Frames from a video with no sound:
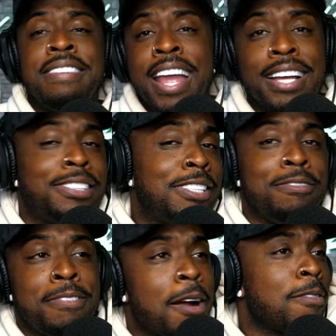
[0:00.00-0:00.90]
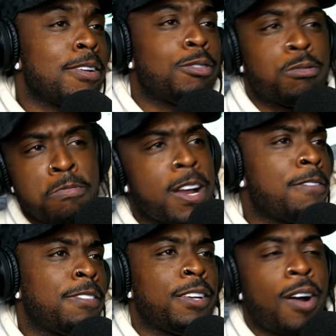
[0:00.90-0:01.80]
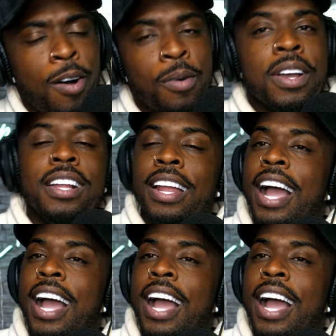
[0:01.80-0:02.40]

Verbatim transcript: Nasty, dirty, trifling hoe.